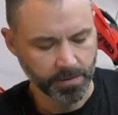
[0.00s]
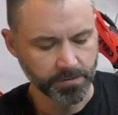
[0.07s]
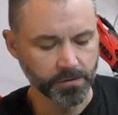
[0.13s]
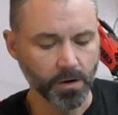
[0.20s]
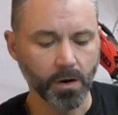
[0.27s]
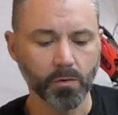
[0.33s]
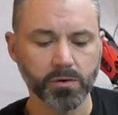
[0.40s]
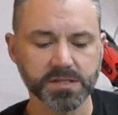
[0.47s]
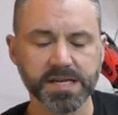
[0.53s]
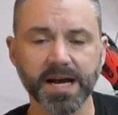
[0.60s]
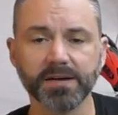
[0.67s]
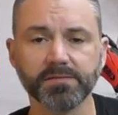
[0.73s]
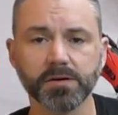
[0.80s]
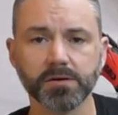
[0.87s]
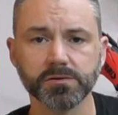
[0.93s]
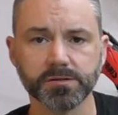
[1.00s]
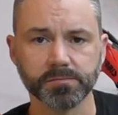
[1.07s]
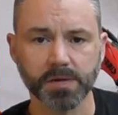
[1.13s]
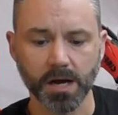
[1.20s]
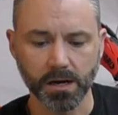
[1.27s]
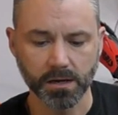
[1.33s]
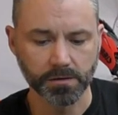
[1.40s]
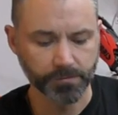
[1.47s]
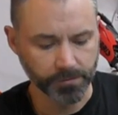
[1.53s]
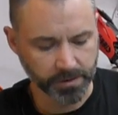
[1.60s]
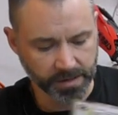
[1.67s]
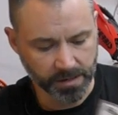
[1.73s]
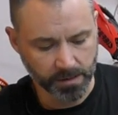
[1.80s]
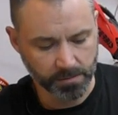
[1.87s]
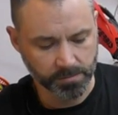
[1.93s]
So I always have those. I'm not gonna
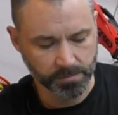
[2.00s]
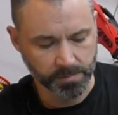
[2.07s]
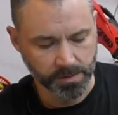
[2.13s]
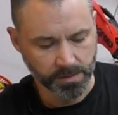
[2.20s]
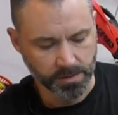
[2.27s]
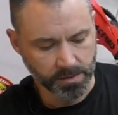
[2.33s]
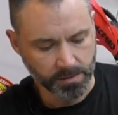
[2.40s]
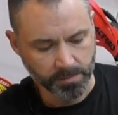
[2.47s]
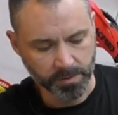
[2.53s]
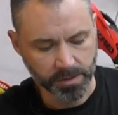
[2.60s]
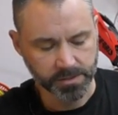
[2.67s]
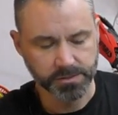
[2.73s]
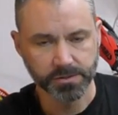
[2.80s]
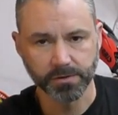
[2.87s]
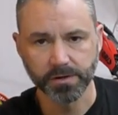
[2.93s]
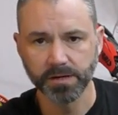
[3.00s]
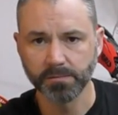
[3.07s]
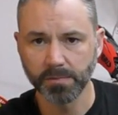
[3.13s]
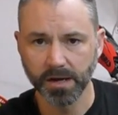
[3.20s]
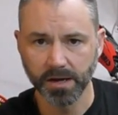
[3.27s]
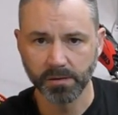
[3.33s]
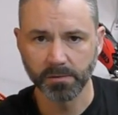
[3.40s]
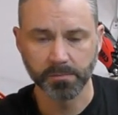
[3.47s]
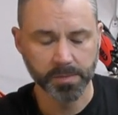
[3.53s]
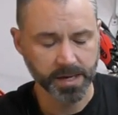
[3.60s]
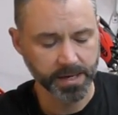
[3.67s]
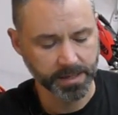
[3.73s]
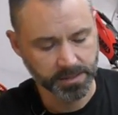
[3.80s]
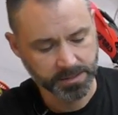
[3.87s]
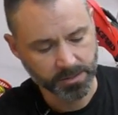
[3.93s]
forget them because they're in my helmet bag.